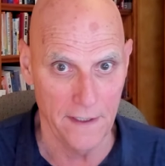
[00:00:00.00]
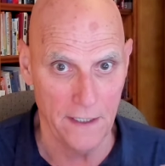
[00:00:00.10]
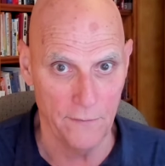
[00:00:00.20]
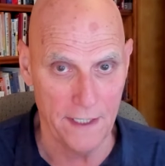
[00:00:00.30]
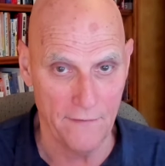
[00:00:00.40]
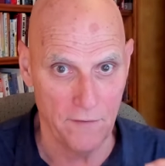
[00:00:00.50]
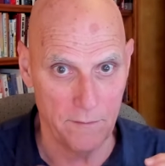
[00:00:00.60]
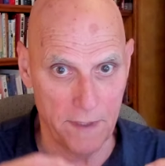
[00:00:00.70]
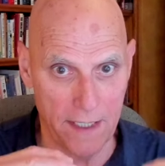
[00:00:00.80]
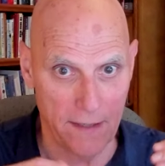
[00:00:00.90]
And we
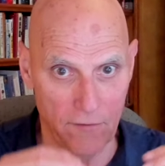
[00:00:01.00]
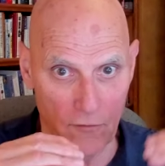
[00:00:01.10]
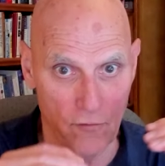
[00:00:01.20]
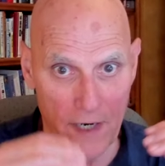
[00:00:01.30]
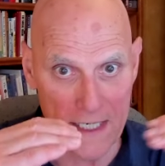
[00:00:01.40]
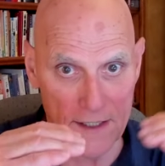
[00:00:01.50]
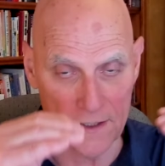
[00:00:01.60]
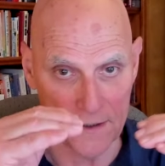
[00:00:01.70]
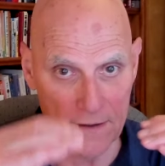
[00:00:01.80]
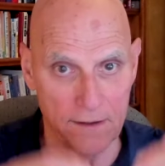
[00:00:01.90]
may have a
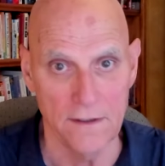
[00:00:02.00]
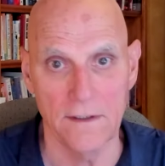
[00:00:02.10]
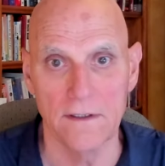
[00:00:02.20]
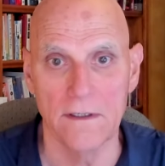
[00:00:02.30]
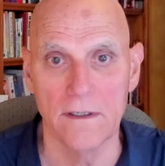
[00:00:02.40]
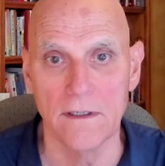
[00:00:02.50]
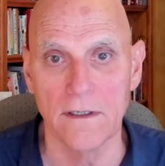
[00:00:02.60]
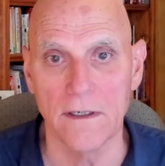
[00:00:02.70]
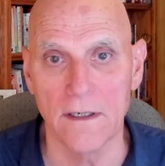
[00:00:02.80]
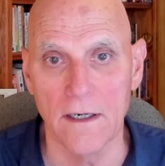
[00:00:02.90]
race
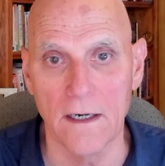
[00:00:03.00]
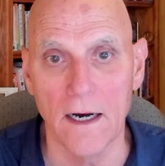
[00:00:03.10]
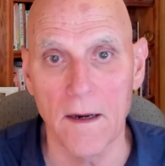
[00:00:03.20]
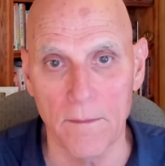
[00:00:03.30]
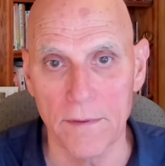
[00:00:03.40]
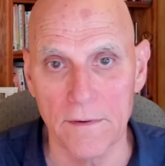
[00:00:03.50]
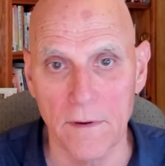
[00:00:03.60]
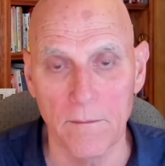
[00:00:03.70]
up.